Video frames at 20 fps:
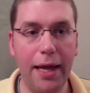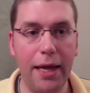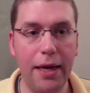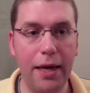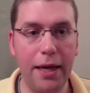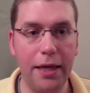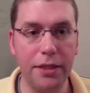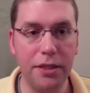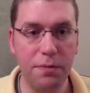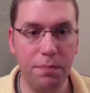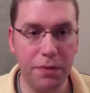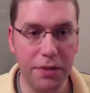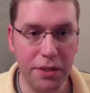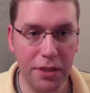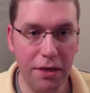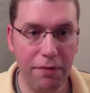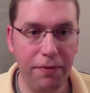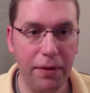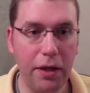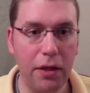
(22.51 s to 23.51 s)
And, and
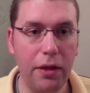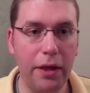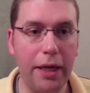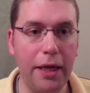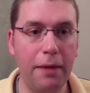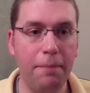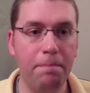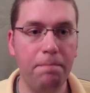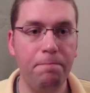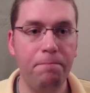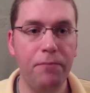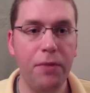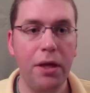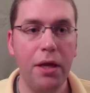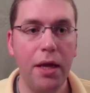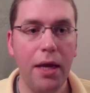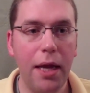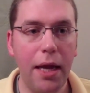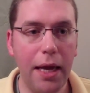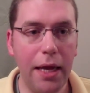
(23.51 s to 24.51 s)
specifically,
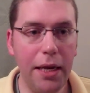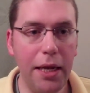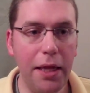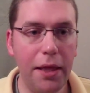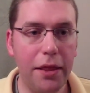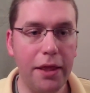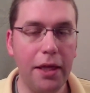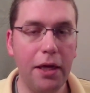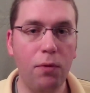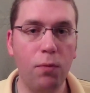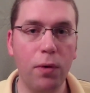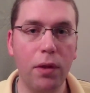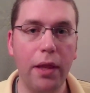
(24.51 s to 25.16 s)
anything